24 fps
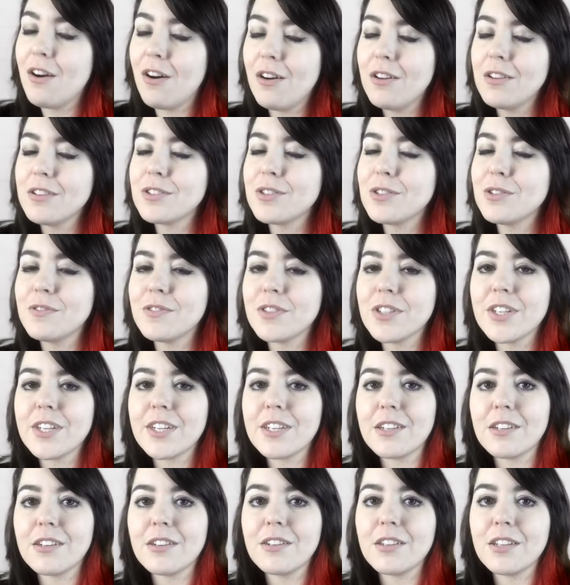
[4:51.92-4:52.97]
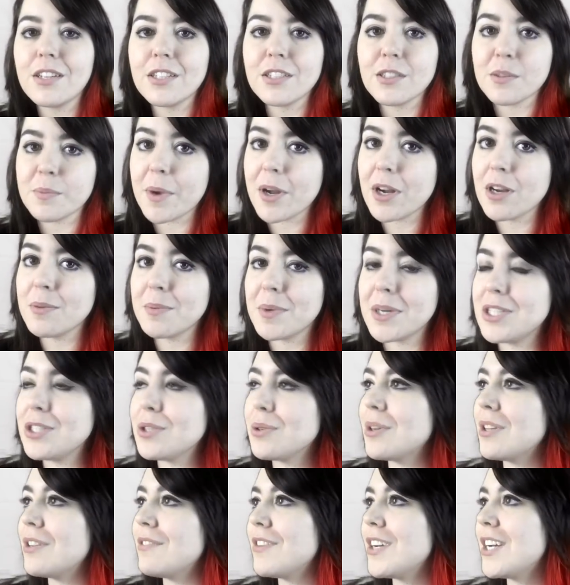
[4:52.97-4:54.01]
also very clearly inspired by
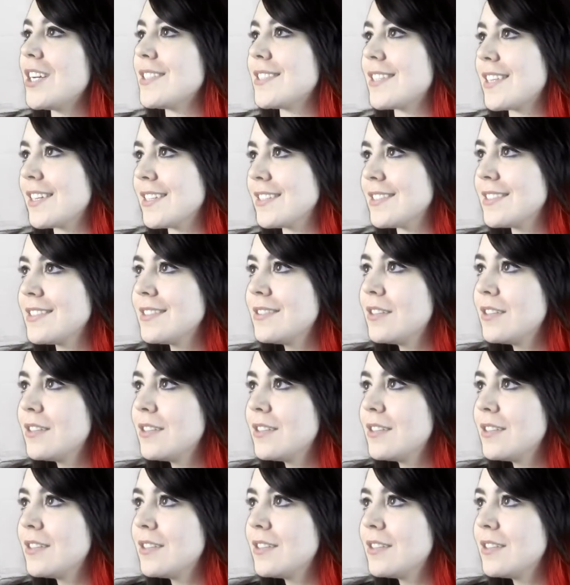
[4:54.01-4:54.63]
Jhonen Vasquez.